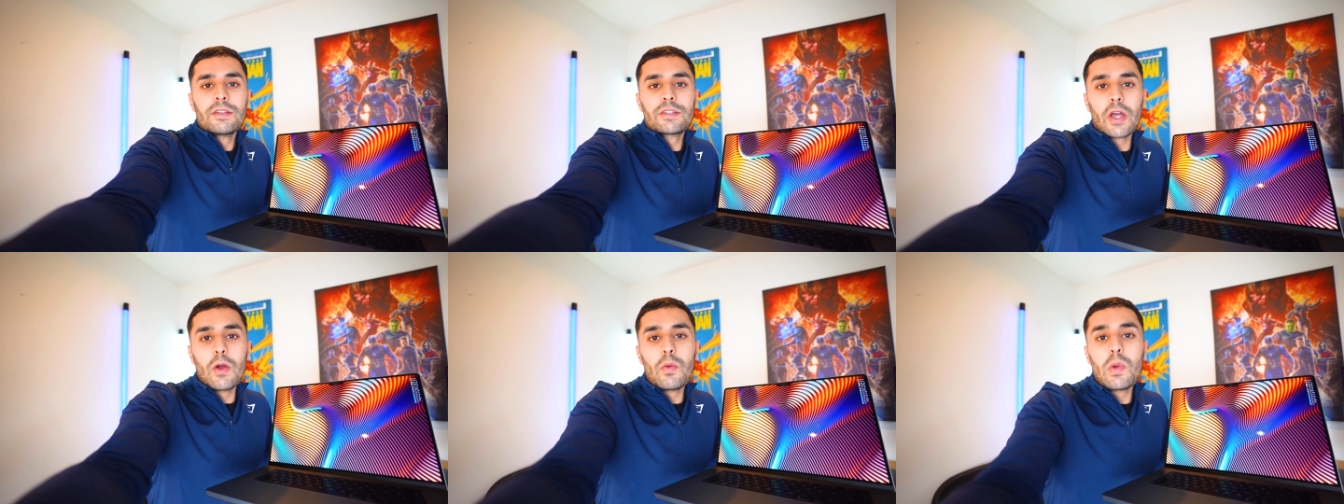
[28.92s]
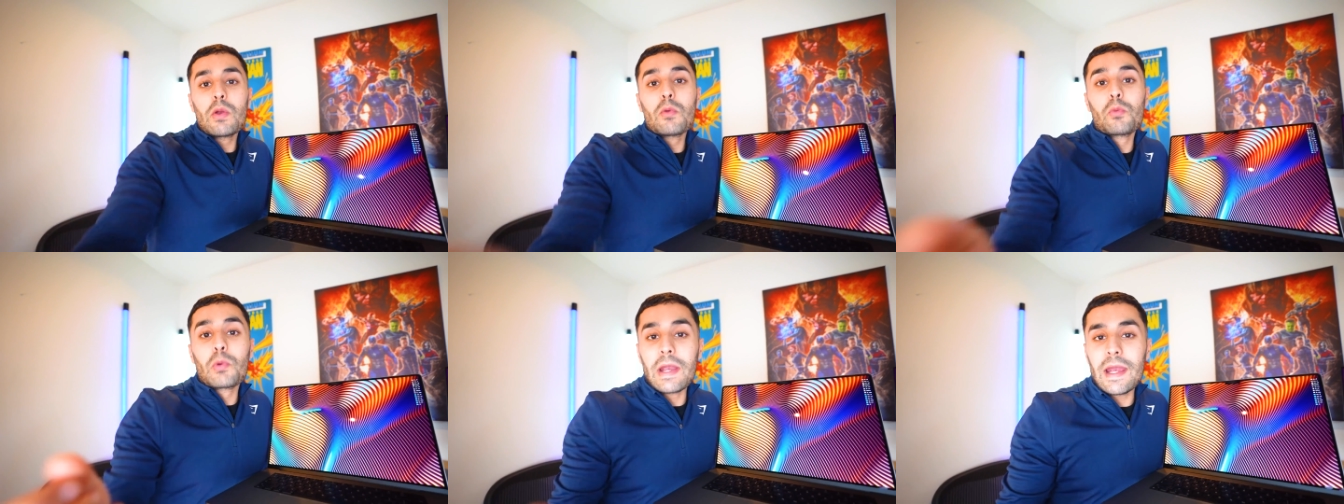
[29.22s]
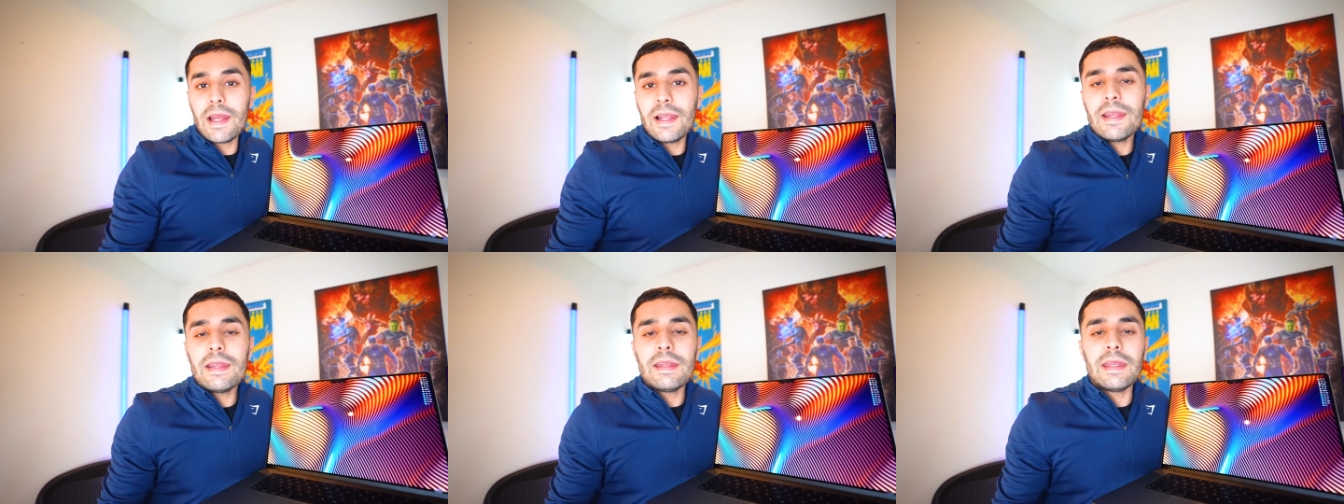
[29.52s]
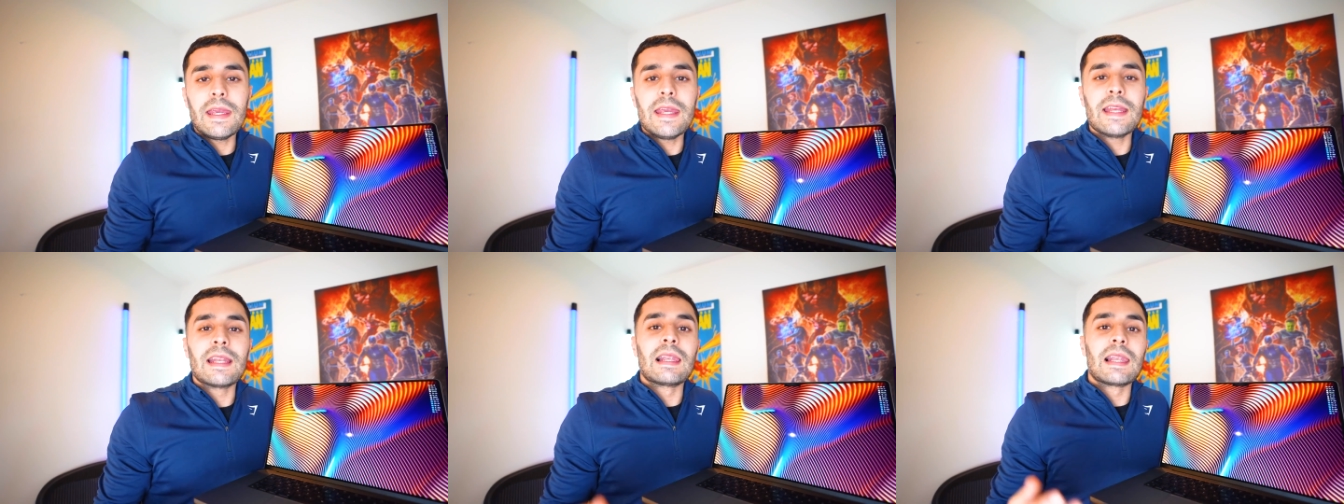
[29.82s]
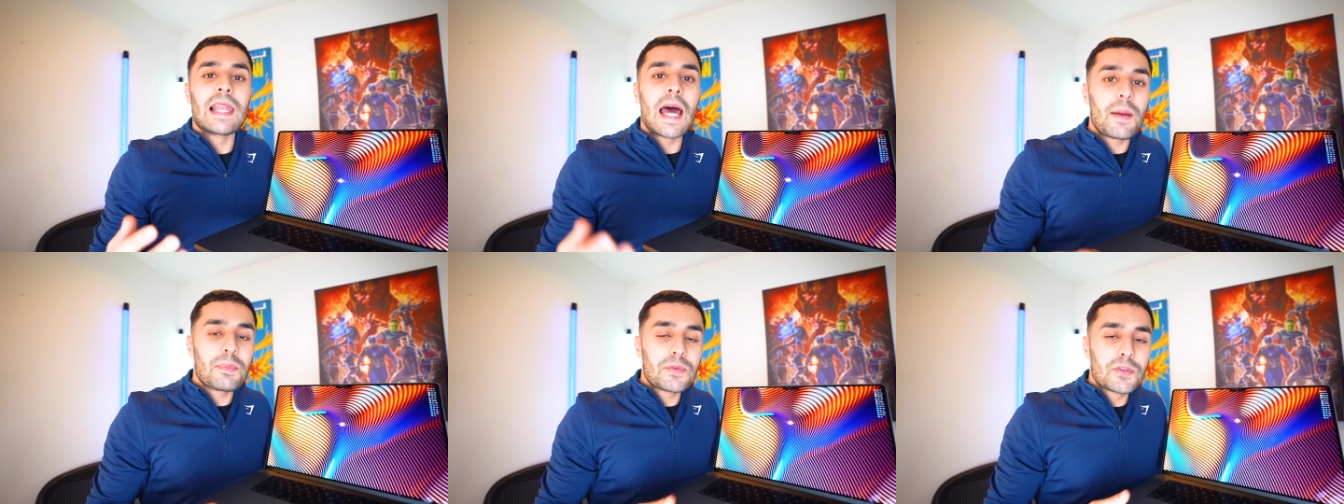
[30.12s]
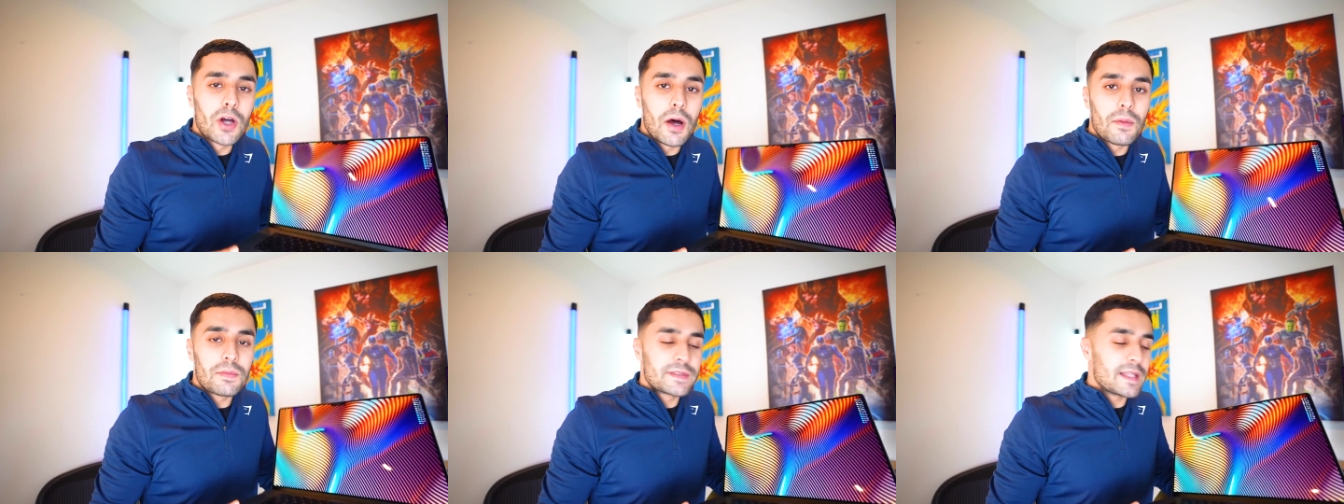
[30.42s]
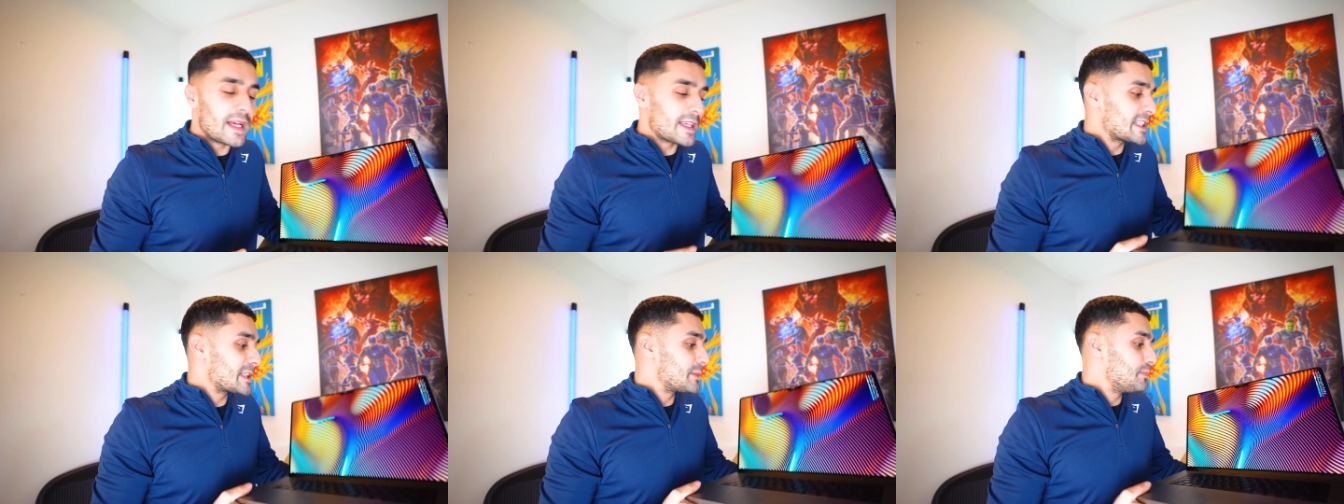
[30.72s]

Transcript: So we really need need laptops that